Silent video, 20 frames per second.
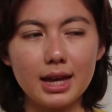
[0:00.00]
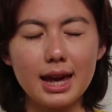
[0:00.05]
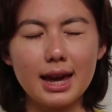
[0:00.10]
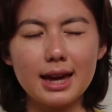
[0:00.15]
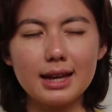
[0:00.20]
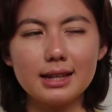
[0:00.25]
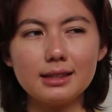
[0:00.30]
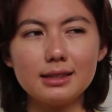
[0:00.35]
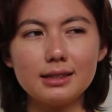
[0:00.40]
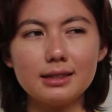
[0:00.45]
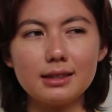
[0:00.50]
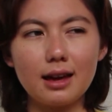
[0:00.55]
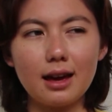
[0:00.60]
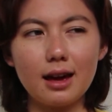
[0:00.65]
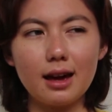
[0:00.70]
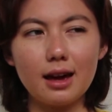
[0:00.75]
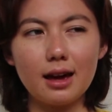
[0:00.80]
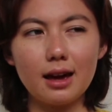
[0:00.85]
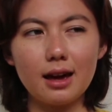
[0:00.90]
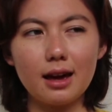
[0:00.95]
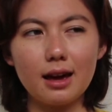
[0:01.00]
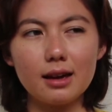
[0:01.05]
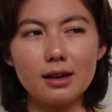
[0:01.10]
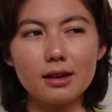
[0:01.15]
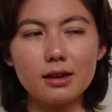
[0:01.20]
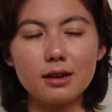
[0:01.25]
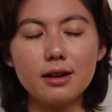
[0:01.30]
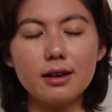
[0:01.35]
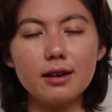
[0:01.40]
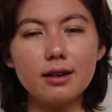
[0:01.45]
And
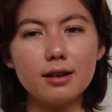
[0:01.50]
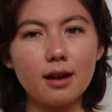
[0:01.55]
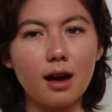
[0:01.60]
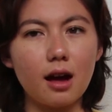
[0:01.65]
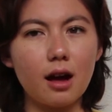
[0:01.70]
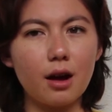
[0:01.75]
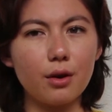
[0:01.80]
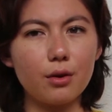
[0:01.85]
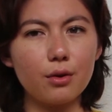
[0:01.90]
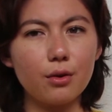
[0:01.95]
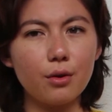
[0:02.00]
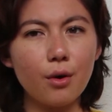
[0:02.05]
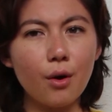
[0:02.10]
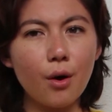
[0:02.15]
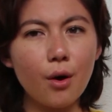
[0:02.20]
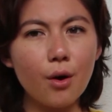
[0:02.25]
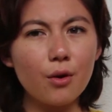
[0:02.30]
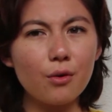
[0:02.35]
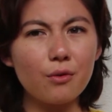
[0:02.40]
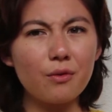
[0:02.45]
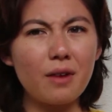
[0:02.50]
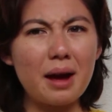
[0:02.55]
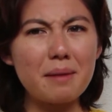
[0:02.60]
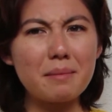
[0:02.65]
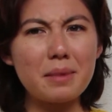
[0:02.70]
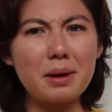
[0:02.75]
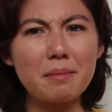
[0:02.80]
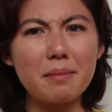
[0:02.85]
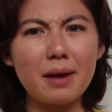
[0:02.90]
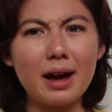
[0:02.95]
I cannot
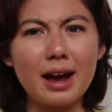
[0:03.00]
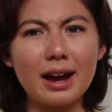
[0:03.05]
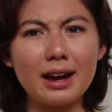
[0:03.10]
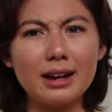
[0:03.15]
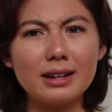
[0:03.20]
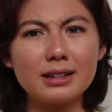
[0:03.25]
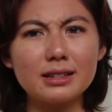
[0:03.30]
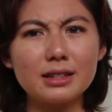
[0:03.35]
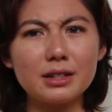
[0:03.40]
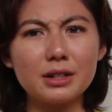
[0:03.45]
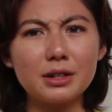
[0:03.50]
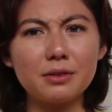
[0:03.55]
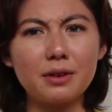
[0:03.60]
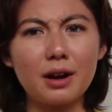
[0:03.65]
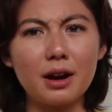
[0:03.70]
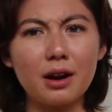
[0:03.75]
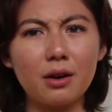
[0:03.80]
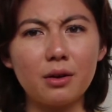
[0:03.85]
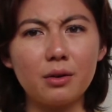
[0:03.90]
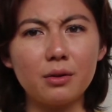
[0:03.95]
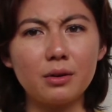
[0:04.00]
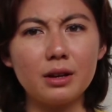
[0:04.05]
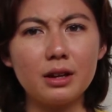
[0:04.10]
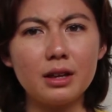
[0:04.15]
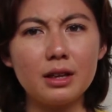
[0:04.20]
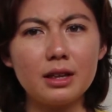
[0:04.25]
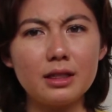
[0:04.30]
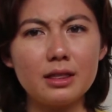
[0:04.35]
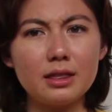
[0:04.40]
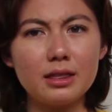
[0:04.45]
wrap my mind around
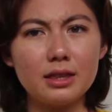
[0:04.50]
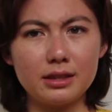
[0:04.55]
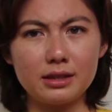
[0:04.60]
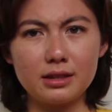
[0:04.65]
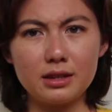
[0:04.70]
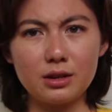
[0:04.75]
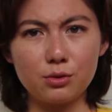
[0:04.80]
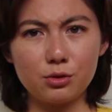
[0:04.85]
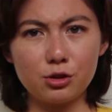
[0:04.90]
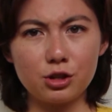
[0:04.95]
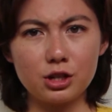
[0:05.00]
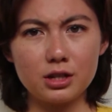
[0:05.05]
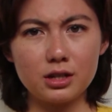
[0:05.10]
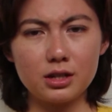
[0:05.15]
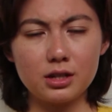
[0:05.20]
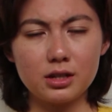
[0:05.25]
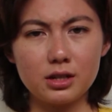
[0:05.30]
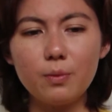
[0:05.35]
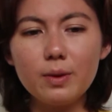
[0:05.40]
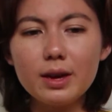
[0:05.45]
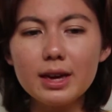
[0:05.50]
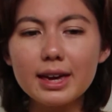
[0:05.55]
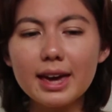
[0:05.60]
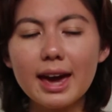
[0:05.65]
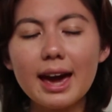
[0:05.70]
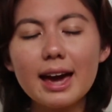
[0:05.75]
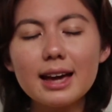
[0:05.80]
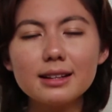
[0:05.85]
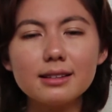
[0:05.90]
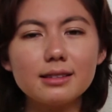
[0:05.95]
this notion. We
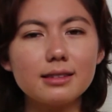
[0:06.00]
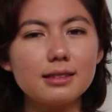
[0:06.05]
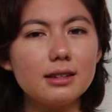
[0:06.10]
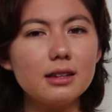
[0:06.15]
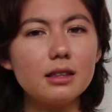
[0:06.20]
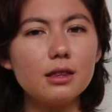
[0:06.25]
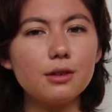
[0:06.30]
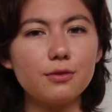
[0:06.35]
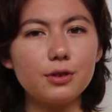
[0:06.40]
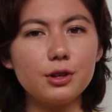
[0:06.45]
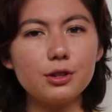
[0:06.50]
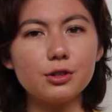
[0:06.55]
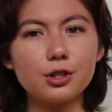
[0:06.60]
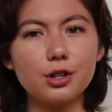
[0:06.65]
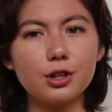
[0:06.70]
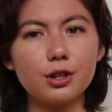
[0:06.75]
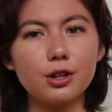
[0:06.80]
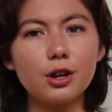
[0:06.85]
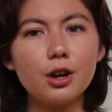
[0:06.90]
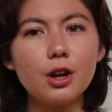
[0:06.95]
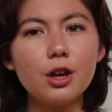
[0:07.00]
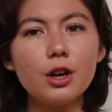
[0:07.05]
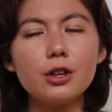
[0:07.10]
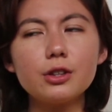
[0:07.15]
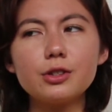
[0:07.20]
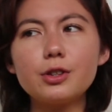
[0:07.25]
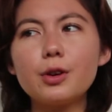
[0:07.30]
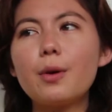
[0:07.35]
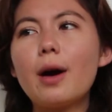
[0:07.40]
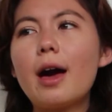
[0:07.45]
can't see the future,
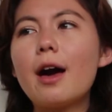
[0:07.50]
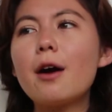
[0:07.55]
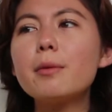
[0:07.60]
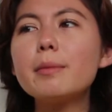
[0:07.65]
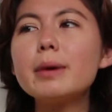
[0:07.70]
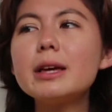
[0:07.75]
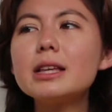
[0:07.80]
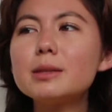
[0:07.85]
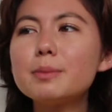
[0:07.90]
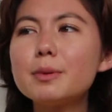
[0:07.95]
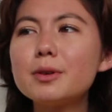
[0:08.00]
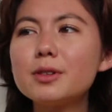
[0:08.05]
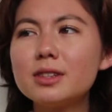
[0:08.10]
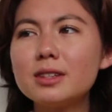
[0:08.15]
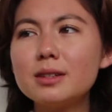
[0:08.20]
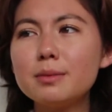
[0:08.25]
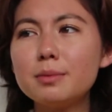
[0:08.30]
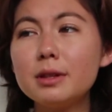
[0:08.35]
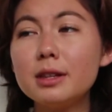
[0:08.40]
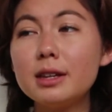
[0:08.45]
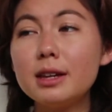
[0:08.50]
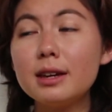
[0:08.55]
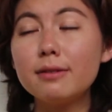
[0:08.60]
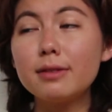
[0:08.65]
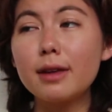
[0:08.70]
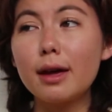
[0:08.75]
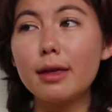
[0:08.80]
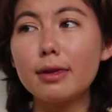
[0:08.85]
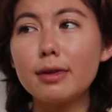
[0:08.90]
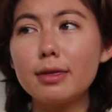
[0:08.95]
so how am I supposed to believe
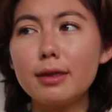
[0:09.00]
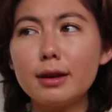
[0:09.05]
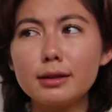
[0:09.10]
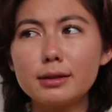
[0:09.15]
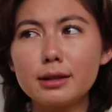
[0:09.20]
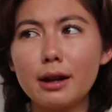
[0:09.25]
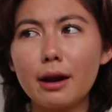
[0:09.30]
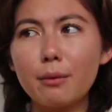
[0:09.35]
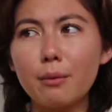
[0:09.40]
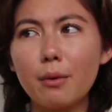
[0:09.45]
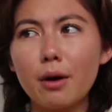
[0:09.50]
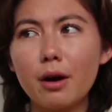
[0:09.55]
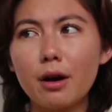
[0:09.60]
that the things that I